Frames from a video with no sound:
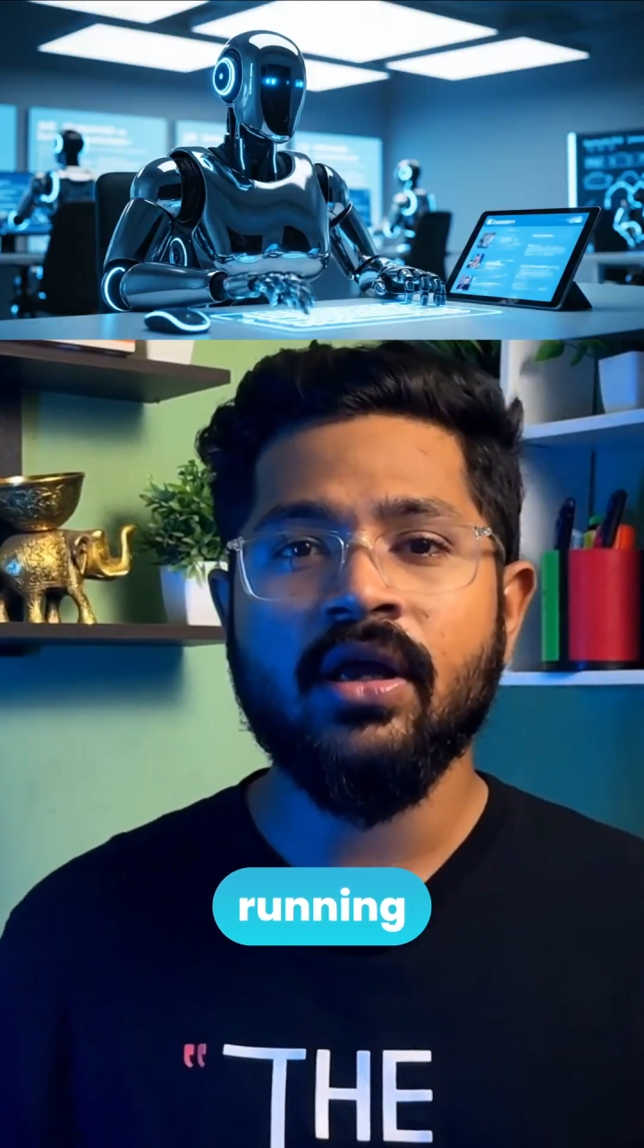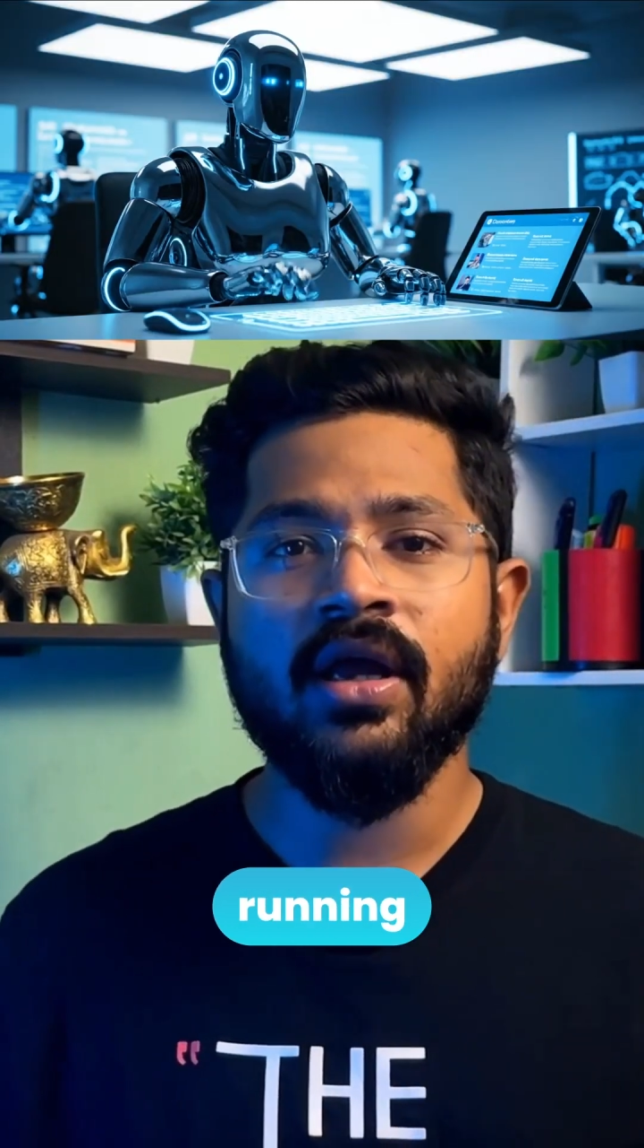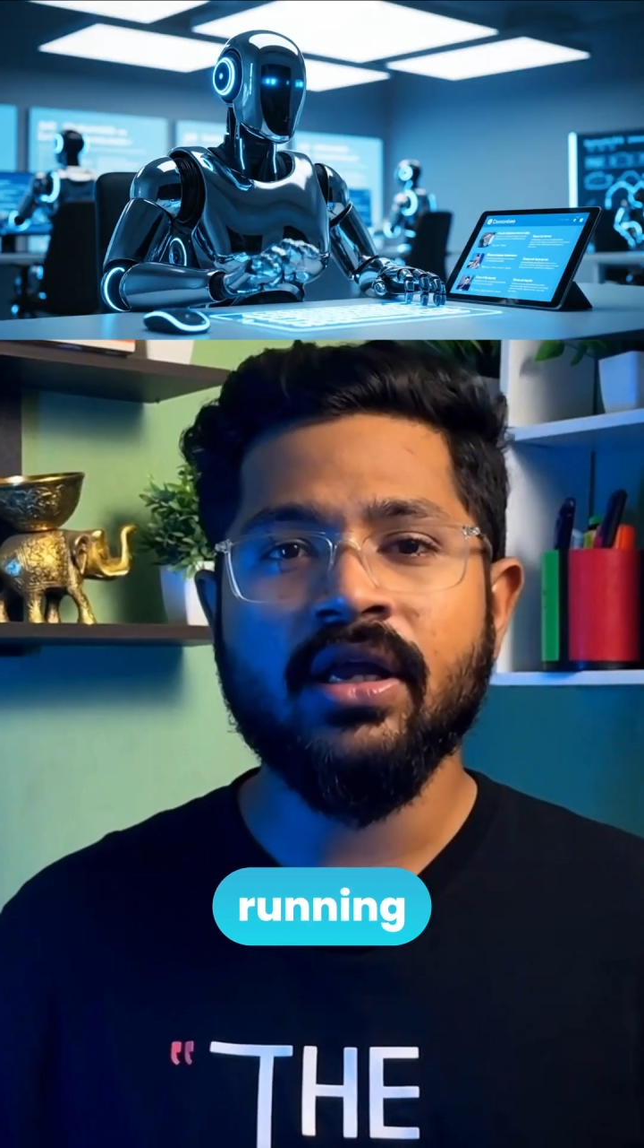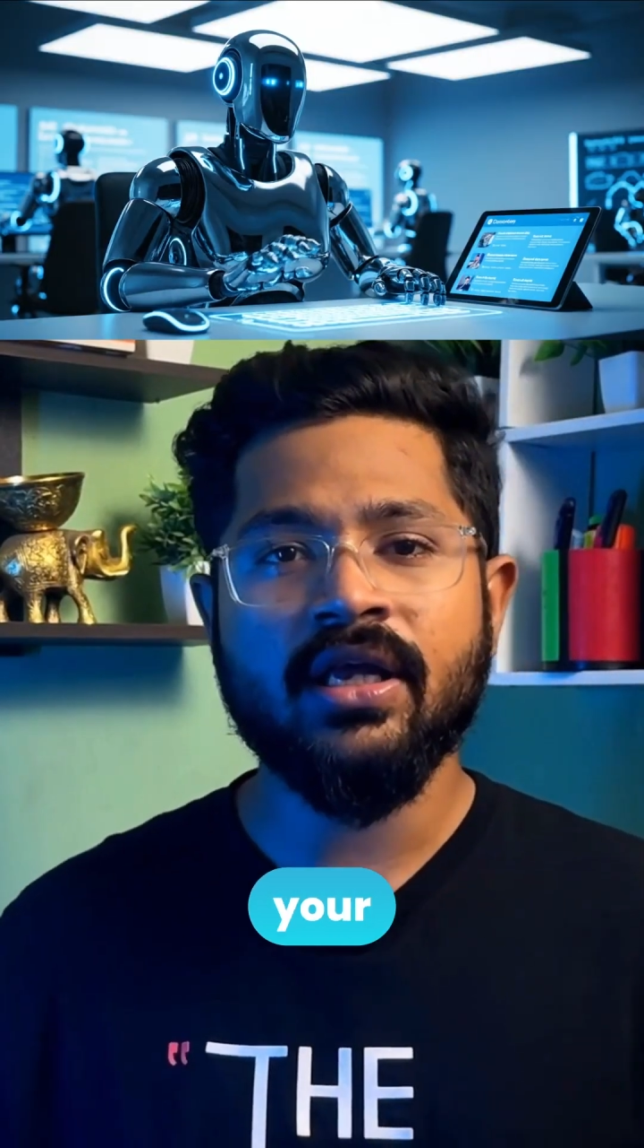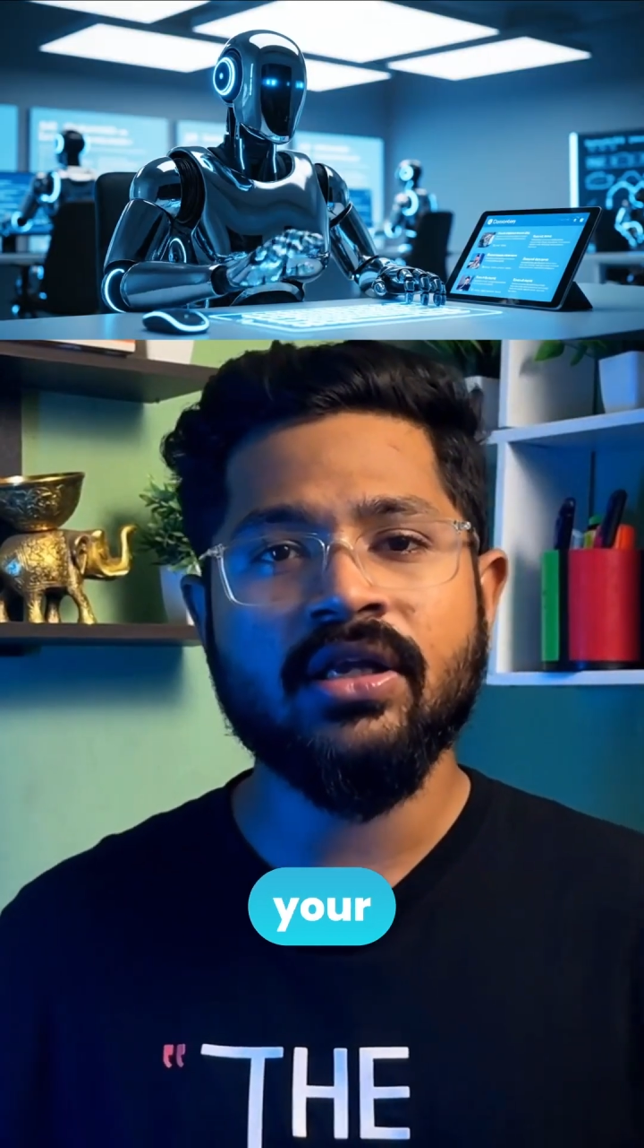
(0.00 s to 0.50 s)

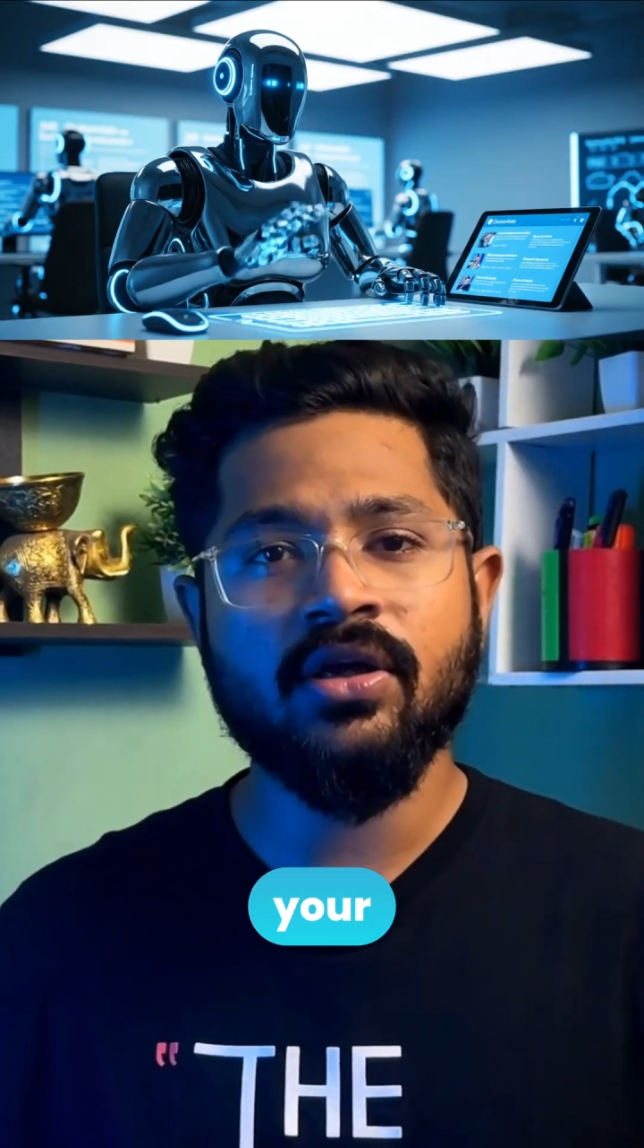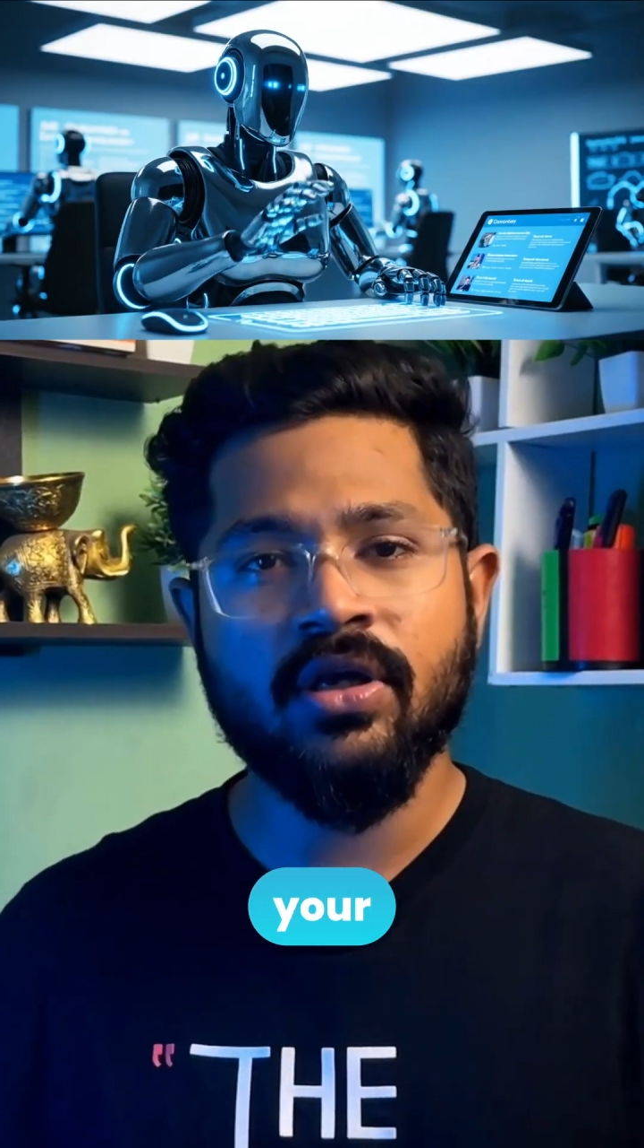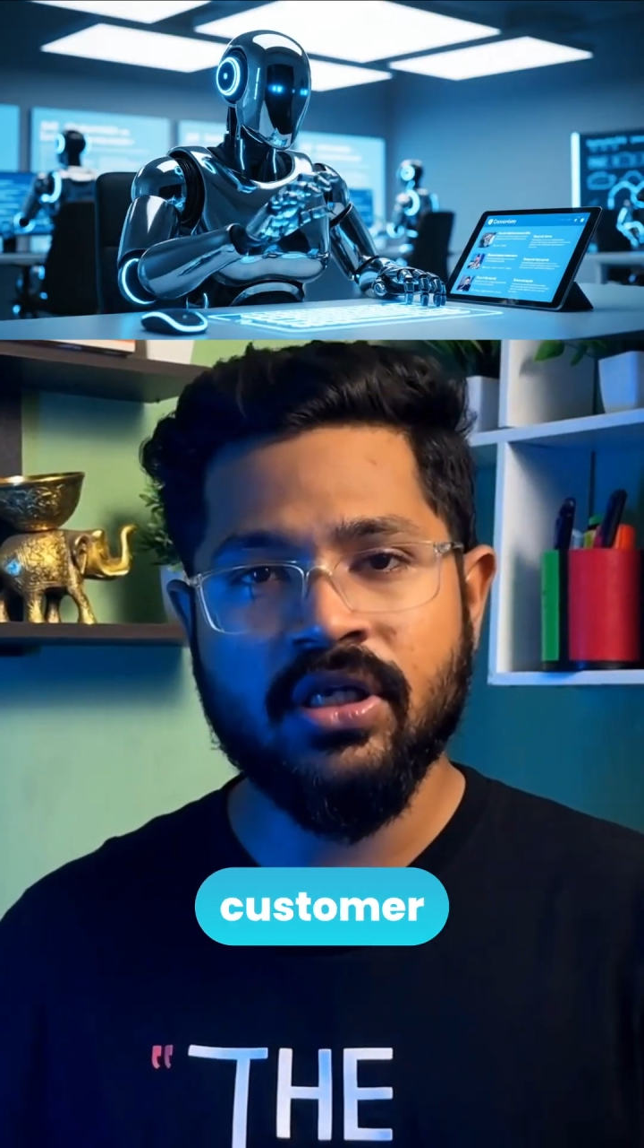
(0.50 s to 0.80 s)
running your